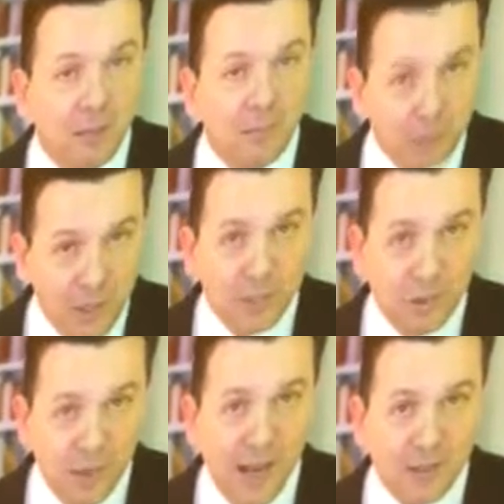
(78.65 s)
Between
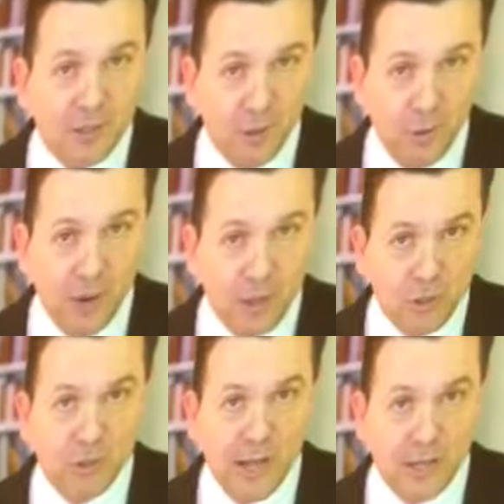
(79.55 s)
2003 and
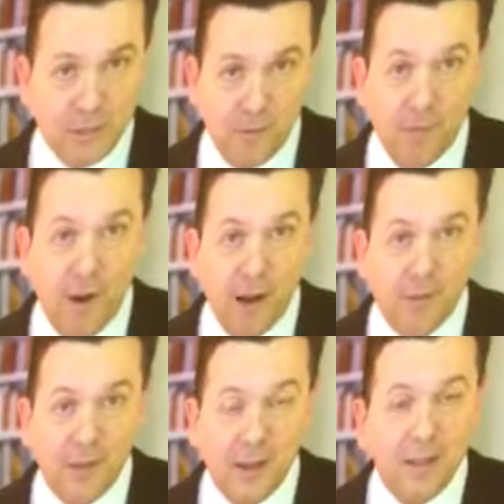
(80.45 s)

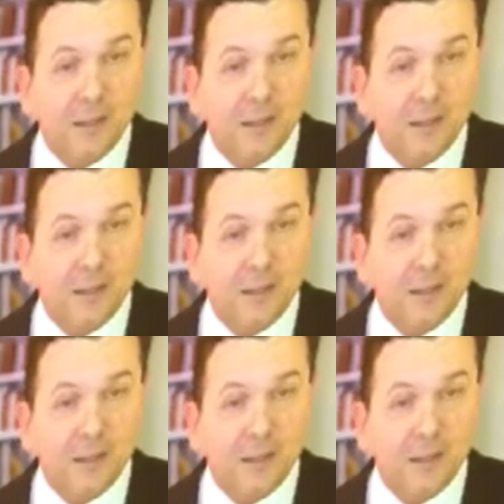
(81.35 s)
2005,